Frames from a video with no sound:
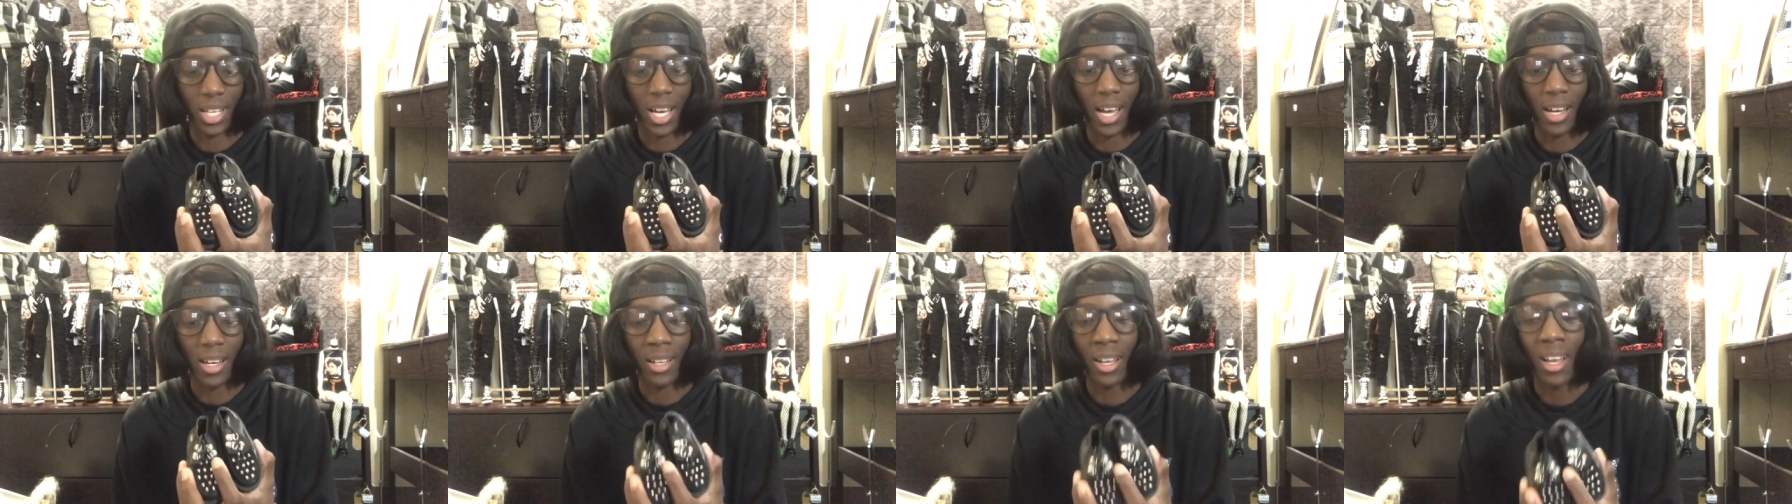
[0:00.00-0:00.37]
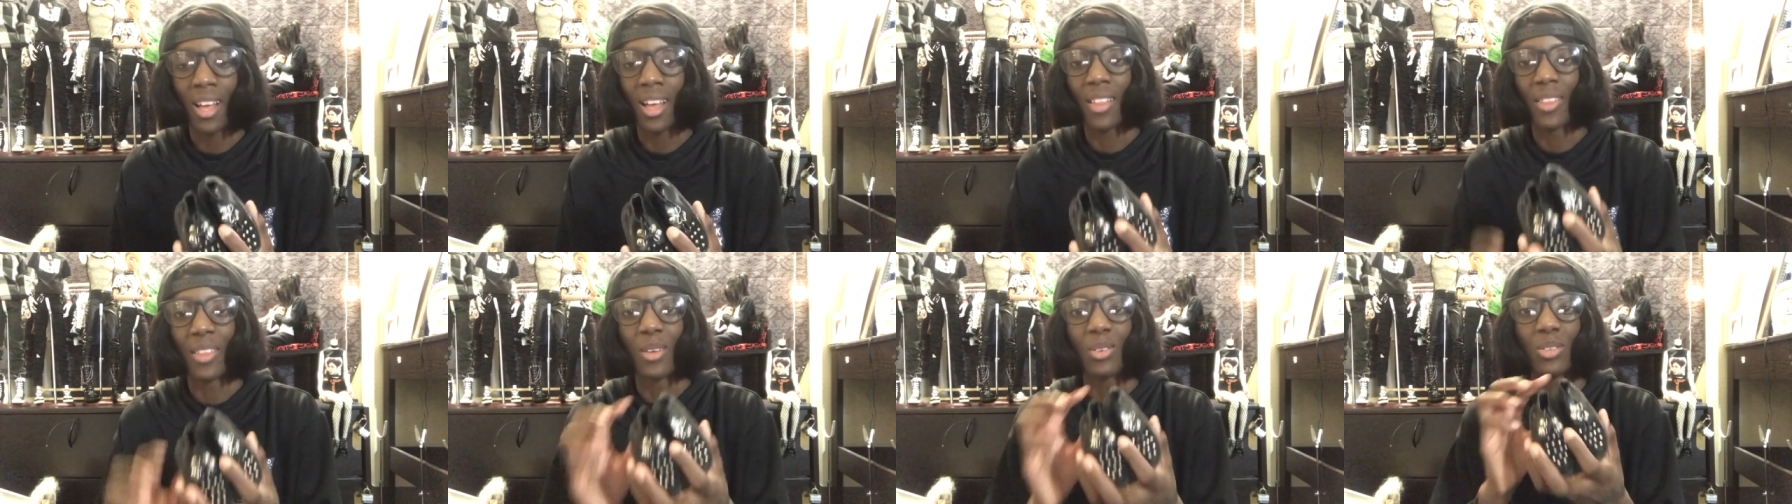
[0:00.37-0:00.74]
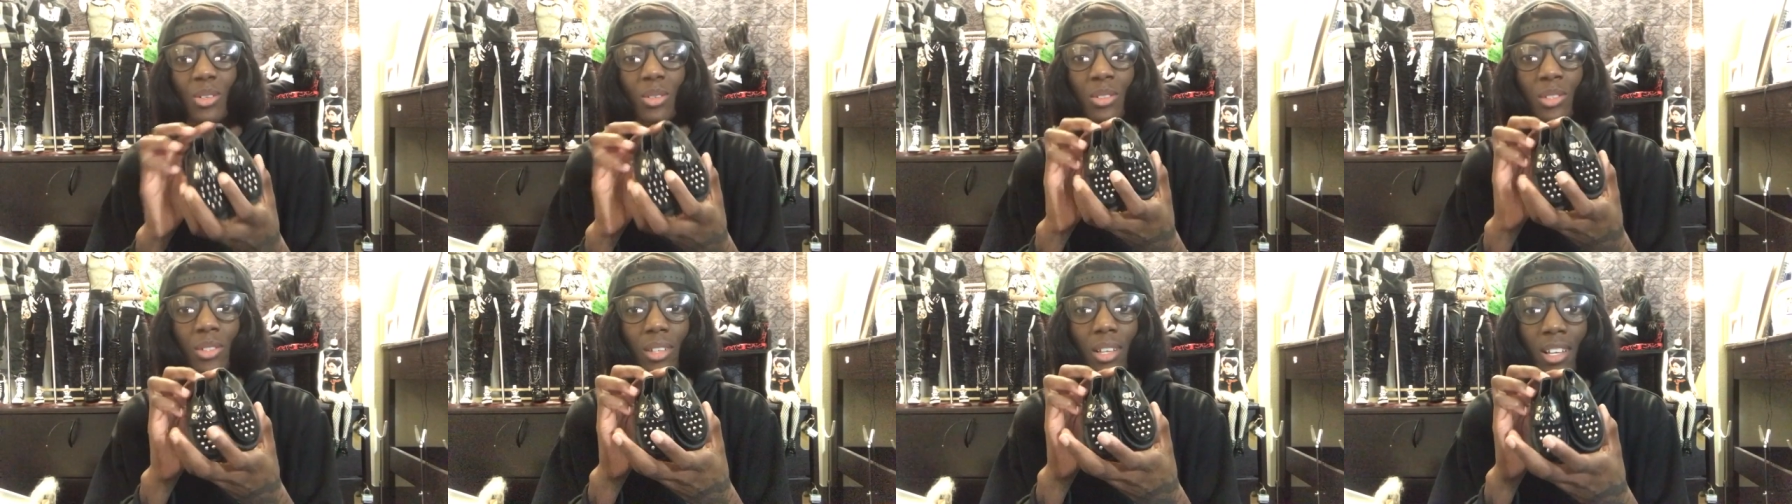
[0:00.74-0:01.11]
child, these
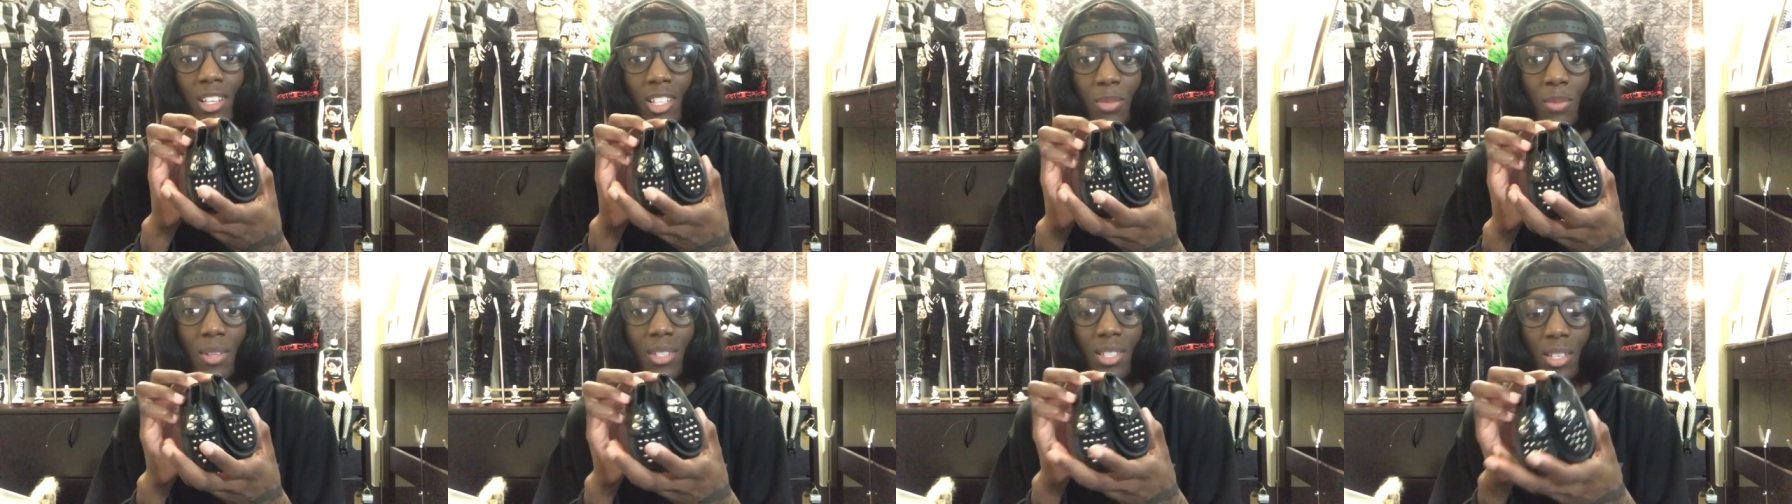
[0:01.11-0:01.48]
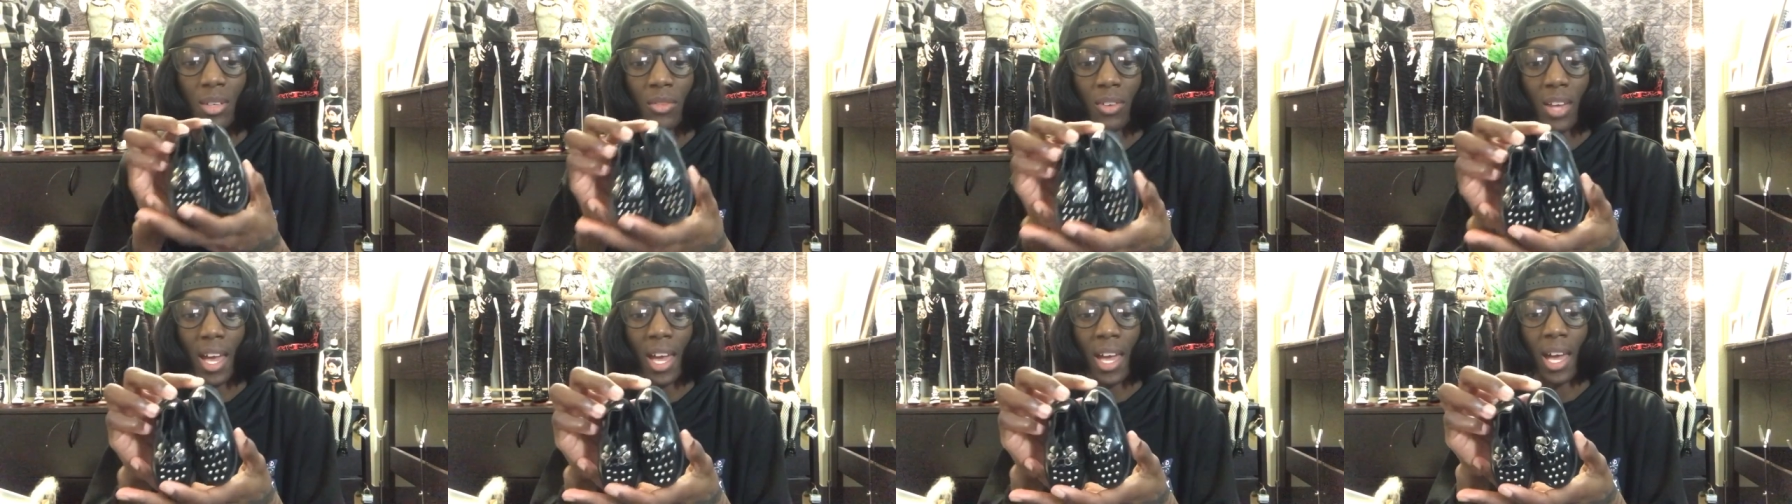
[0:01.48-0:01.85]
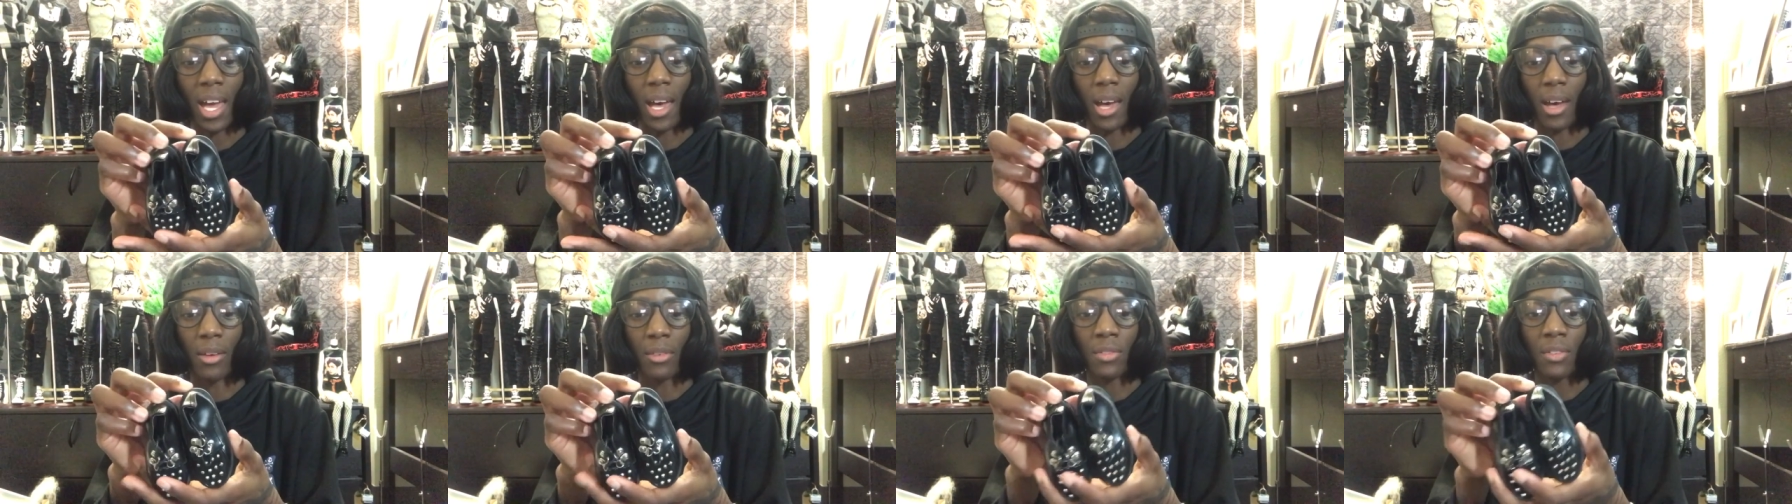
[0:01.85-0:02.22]
are expensive
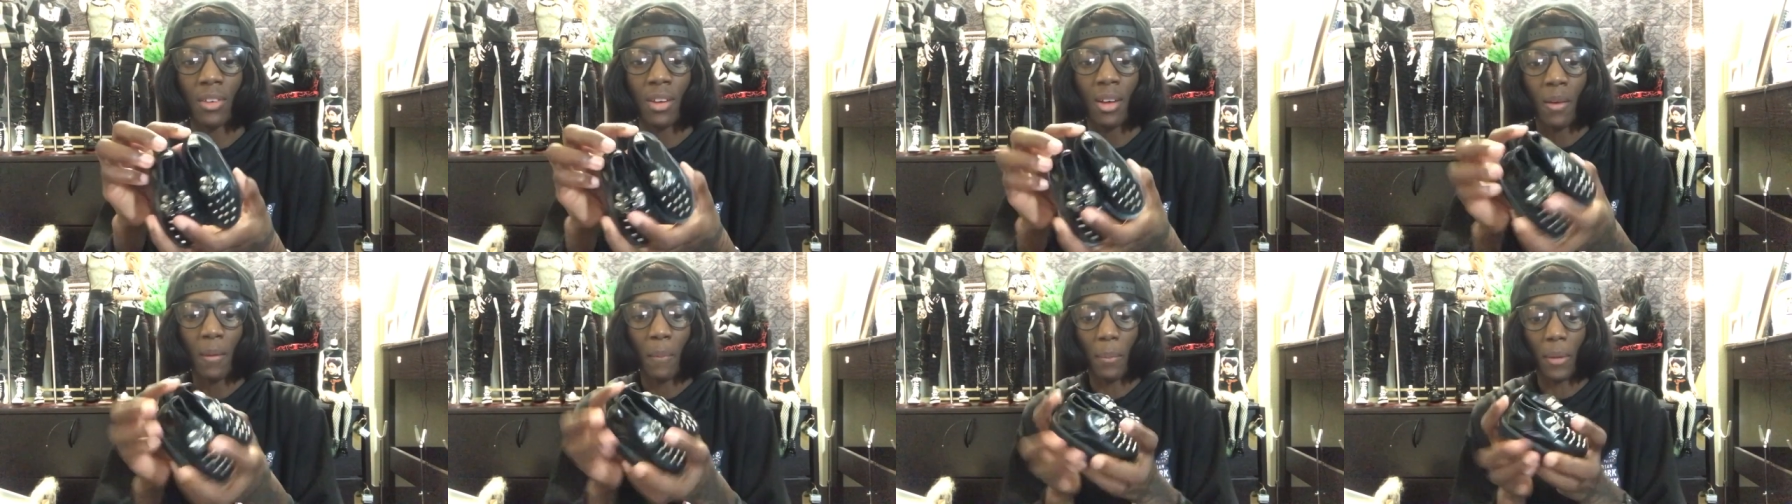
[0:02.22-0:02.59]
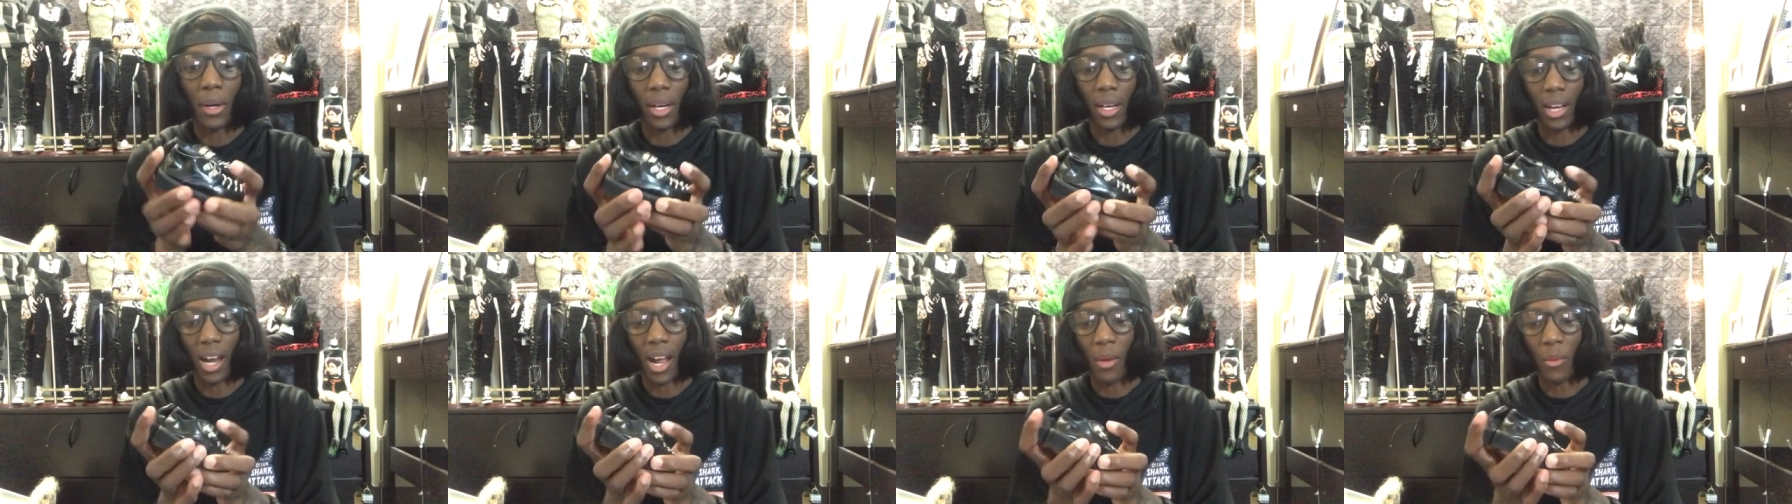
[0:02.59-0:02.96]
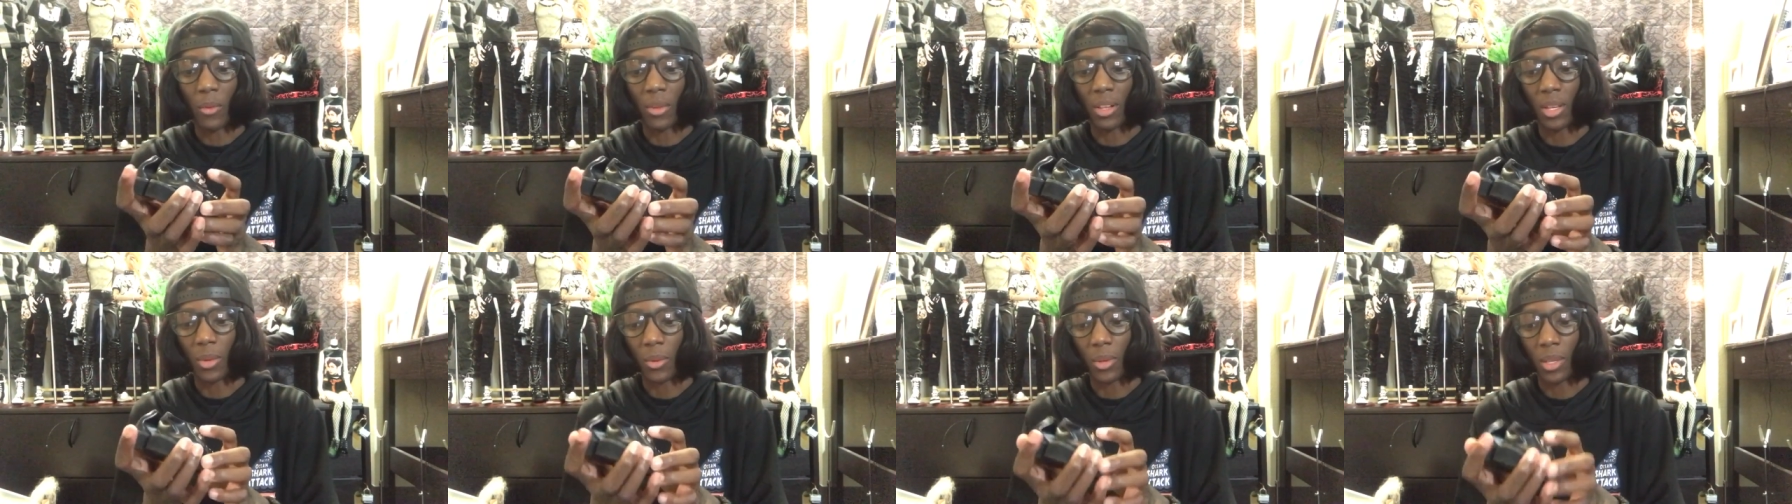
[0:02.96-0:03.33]
AF, but I
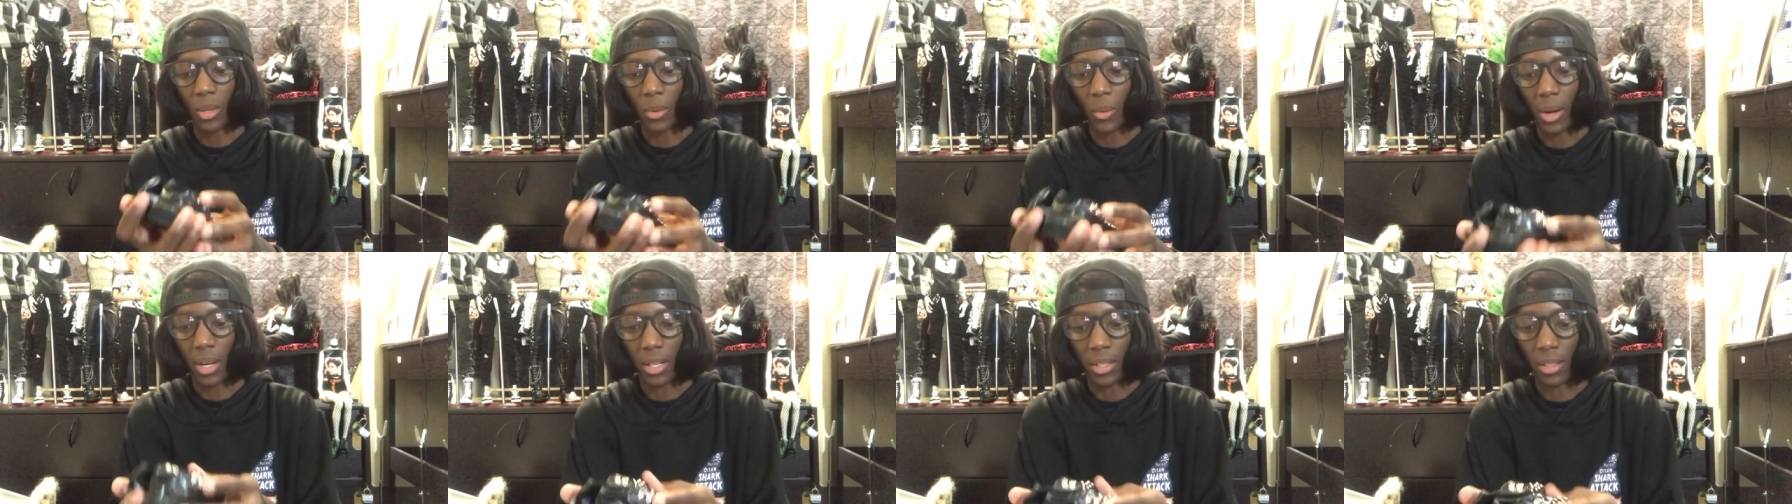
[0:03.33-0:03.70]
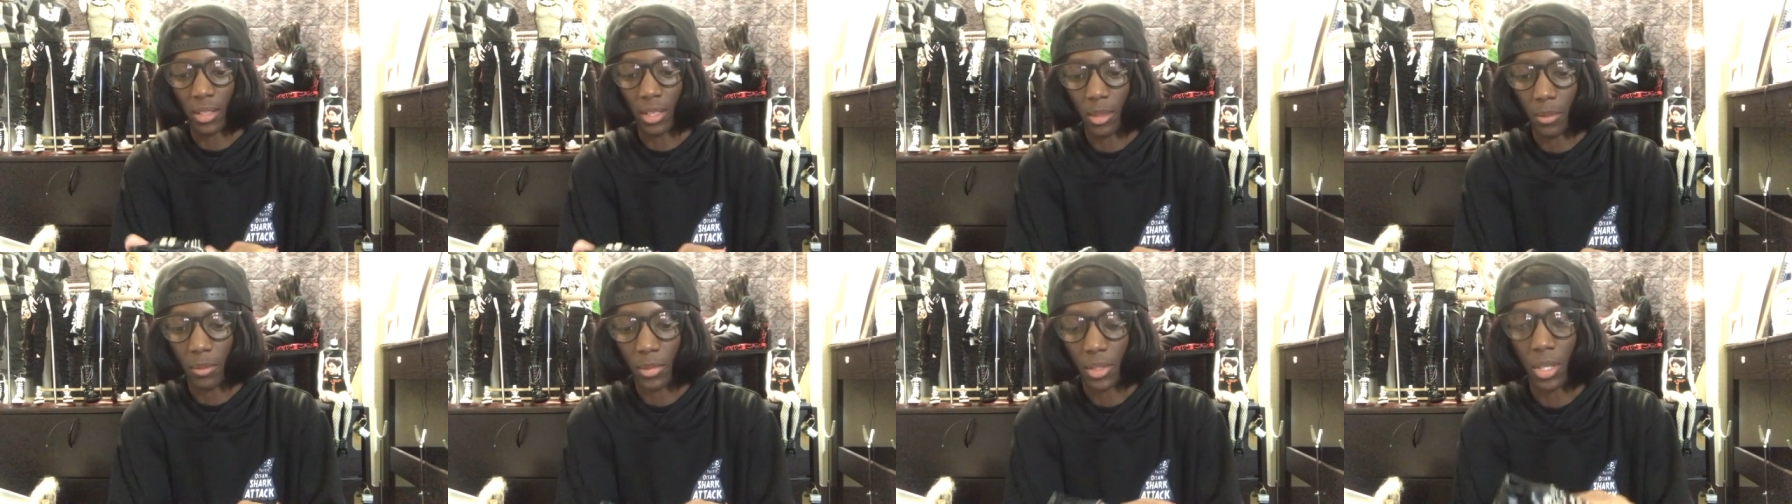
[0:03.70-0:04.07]
really, really wanted them.